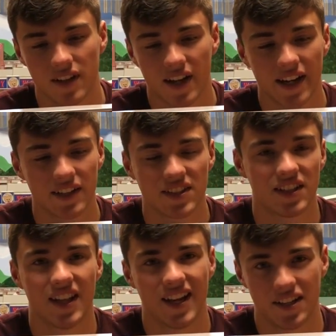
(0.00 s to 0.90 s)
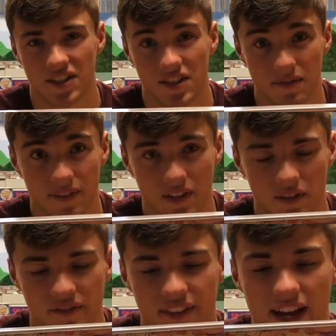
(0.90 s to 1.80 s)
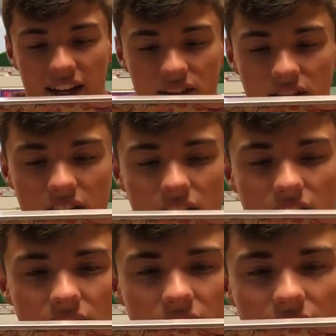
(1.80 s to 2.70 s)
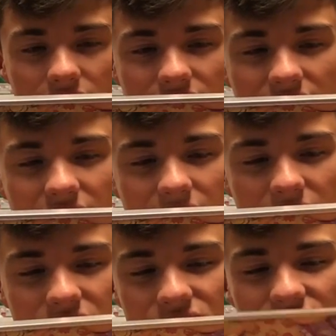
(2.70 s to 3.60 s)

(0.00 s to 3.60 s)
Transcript: I can say that as a definitive fact. And it's just